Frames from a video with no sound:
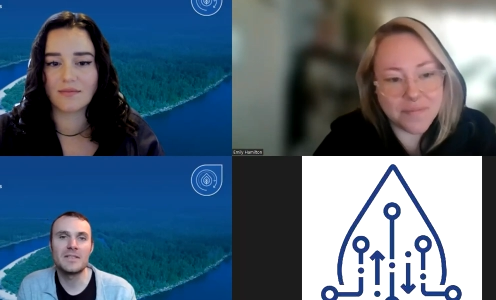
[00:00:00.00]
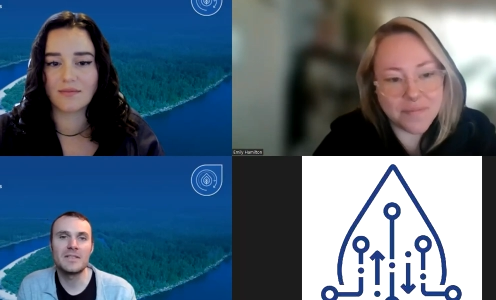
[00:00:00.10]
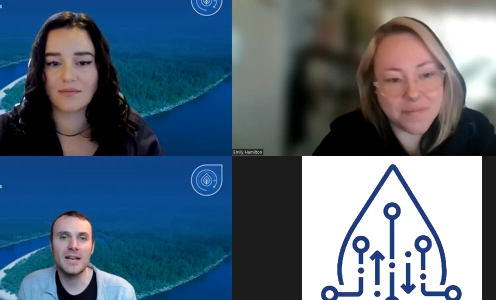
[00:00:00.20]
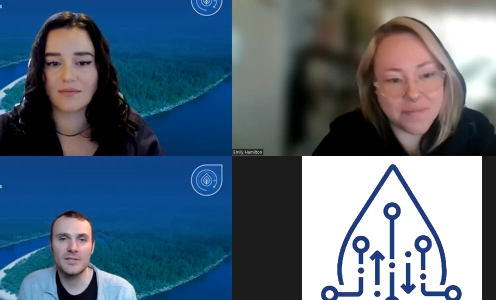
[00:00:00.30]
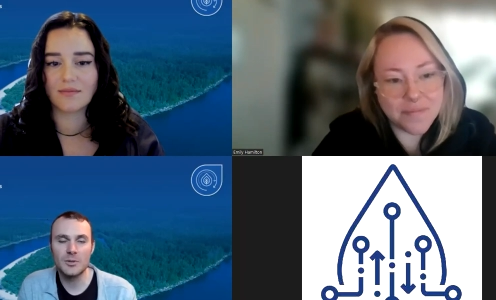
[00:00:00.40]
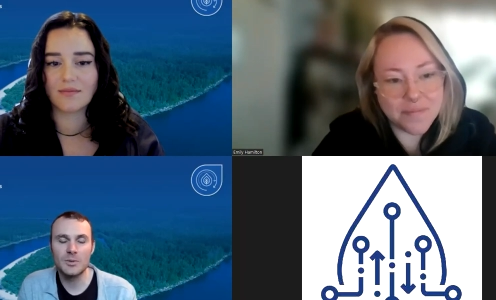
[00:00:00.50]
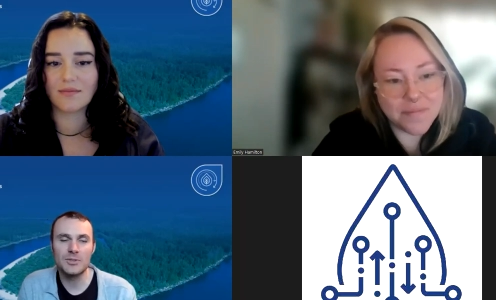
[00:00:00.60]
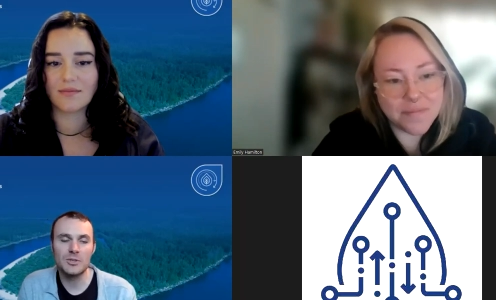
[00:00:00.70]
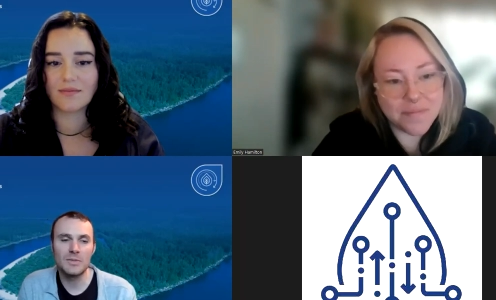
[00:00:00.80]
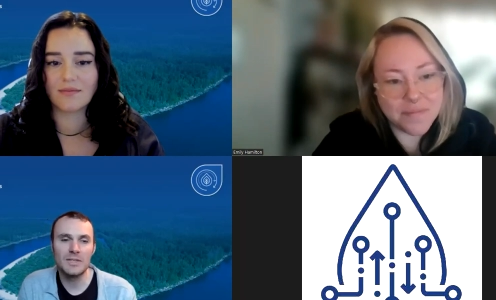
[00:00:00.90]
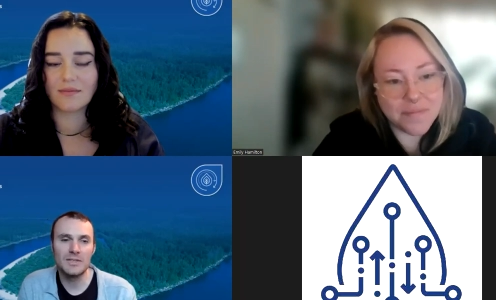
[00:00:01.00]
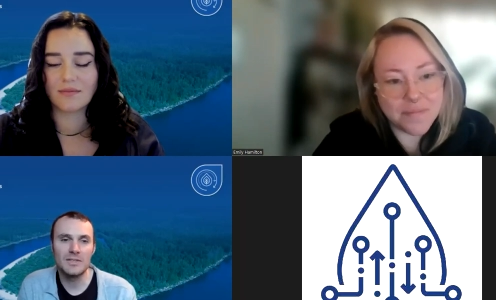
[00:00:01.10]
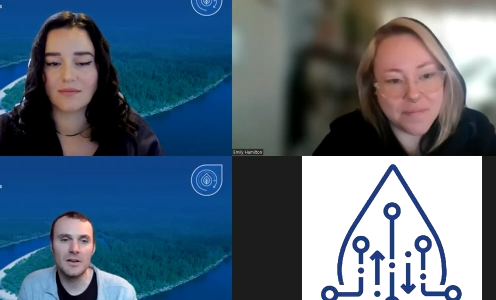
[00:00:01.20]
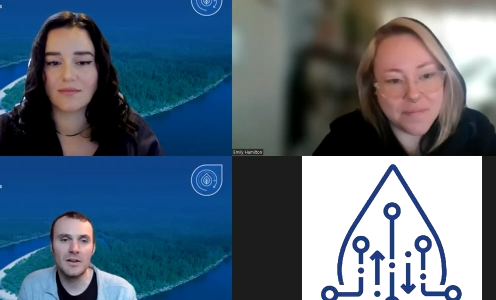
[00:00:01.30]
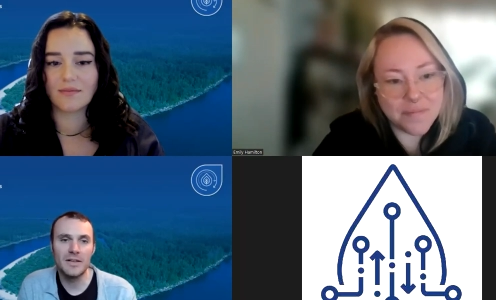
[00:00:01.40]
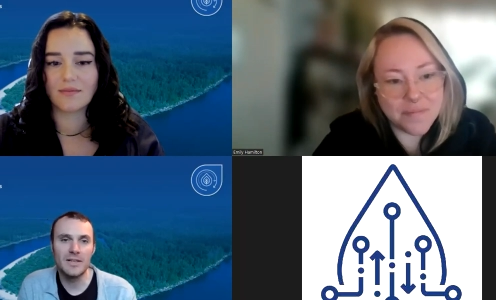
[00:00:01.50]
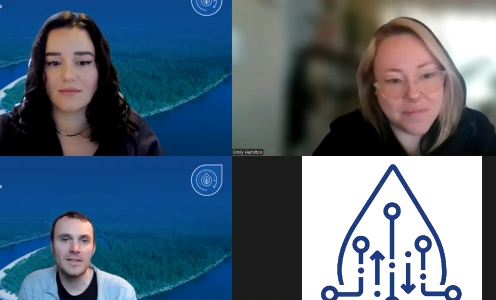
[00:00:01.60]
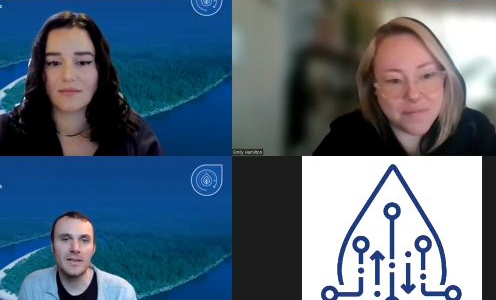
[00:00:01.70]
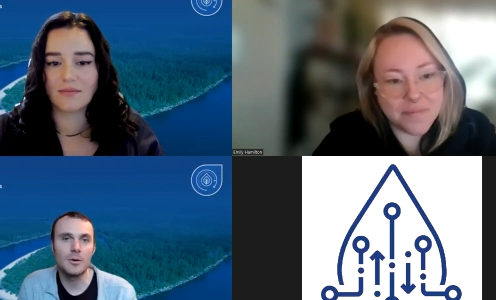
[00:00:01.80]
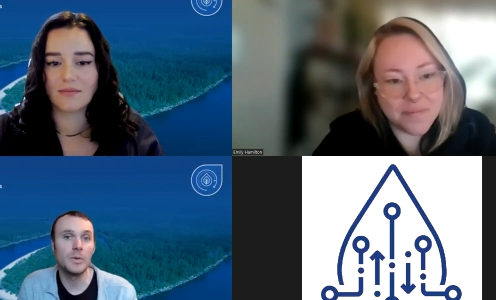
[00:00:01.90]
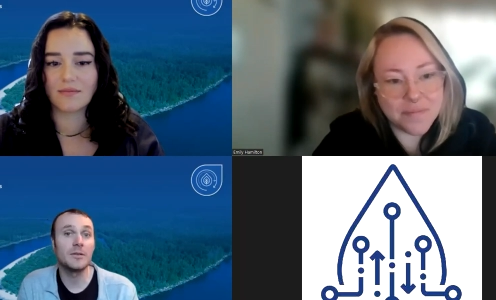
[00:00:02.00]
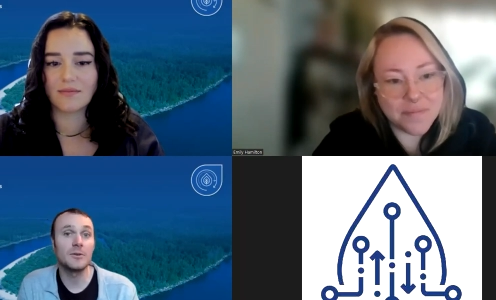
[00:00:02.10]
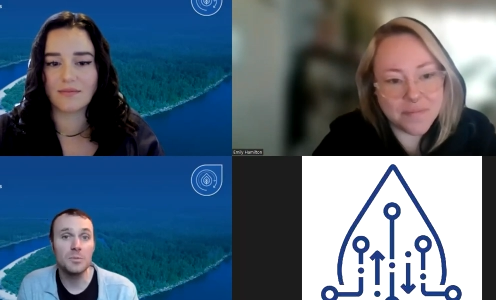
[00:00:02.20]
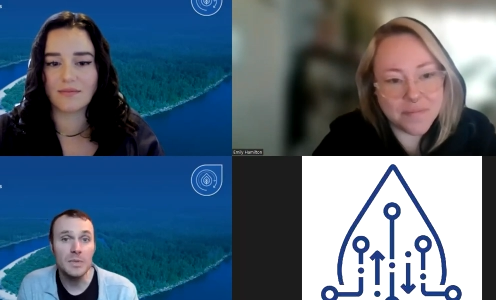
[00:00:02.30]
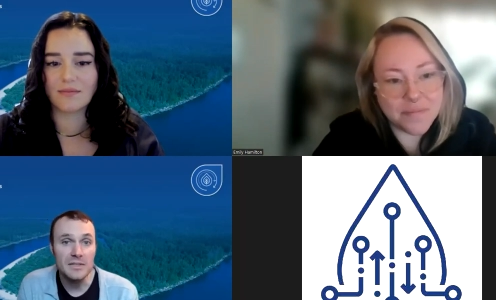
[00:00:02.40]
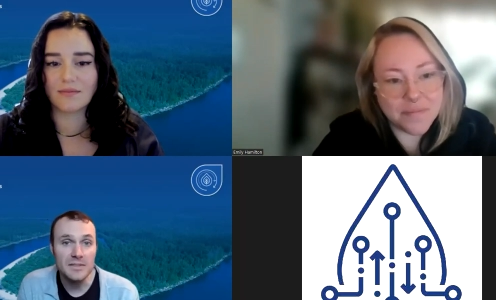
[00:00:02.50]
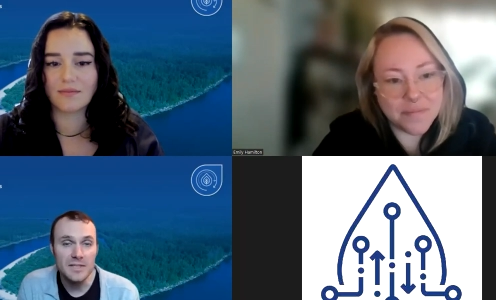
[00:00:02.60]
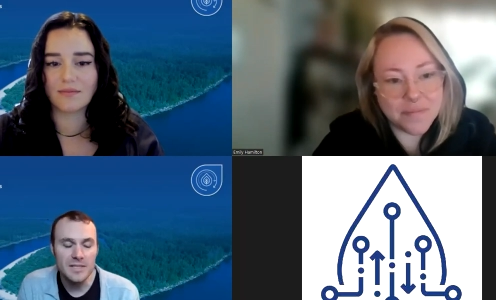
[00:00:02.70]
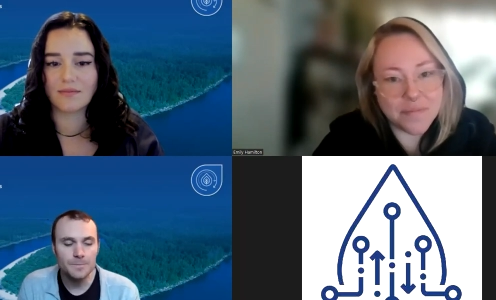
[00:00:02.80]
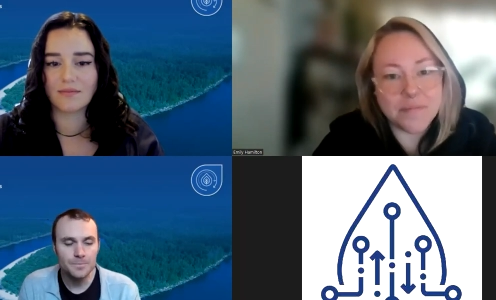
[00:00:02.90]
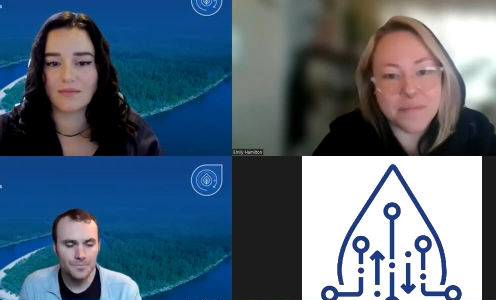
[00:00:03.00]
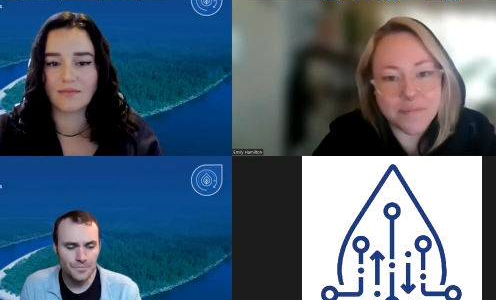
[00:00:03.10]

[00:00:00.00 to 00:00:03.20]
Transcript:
Speaker 1: the EXO instruments on a Windows PC,